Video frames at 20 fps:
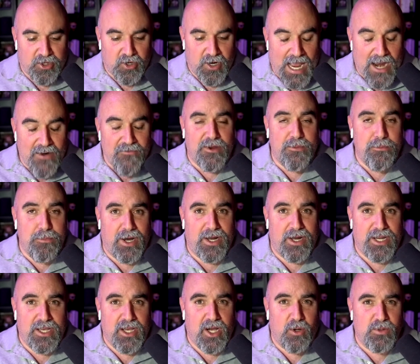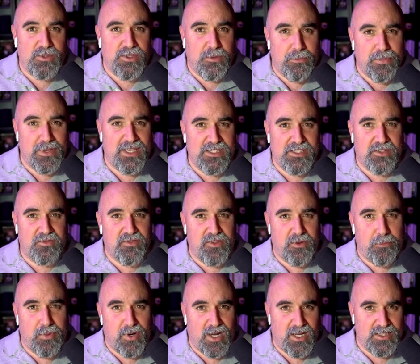Everybody owns a piece of the
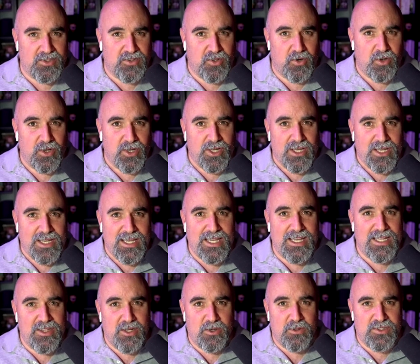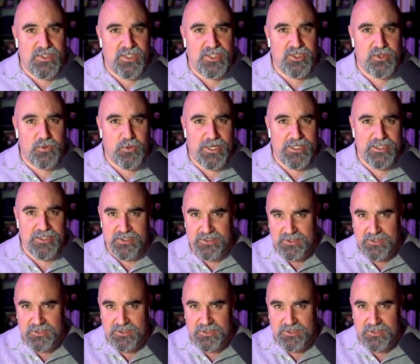puzzle in those situations.